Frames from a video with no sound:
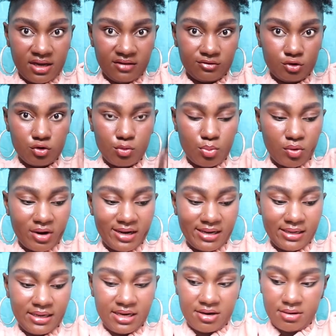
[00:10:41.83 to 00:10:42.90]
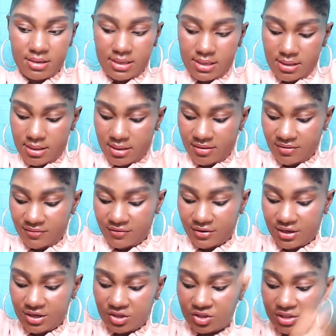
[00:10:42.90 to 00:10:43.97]
I have 2 braiding hair here
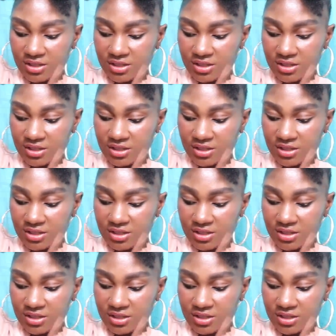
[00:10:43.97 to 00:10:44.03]
for each